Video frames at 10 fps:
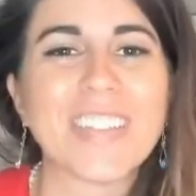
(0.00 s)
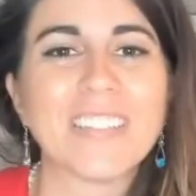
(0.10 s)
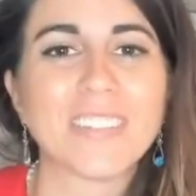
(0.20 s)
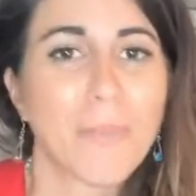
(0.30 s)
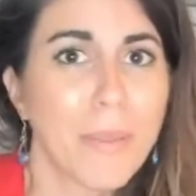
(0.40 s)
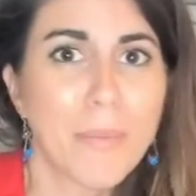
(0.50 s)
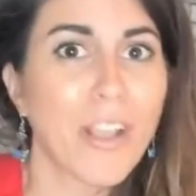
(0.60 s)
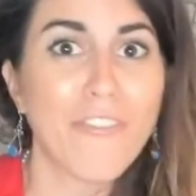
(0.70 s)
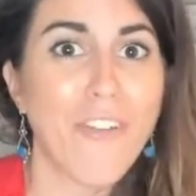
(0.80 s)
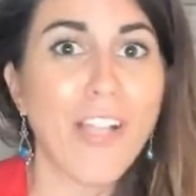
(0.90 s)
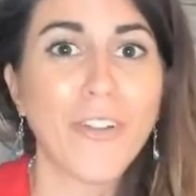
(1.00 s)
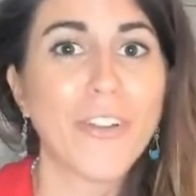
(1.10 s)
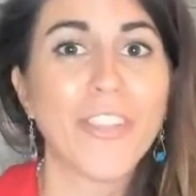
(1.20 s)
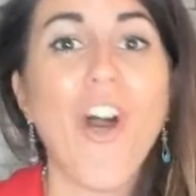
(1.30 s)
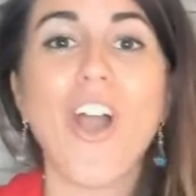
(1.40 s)
and some people can follow
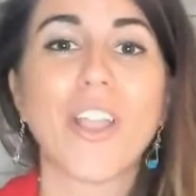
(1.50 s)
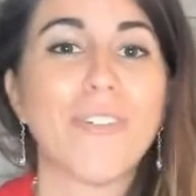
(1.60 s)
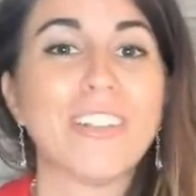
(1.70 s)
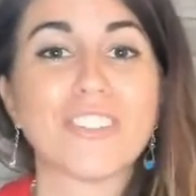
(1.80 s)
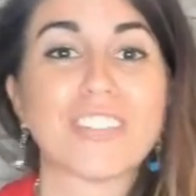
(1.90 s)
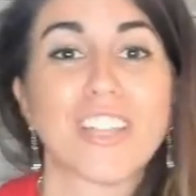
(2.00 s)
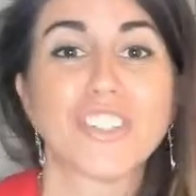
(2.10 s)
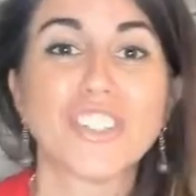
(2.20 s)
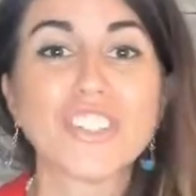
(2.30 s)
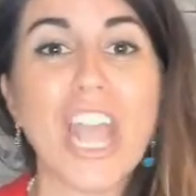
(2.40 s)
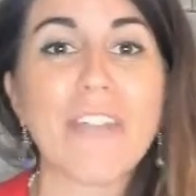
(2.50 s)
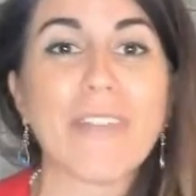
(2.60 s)
along and we just like chit chat,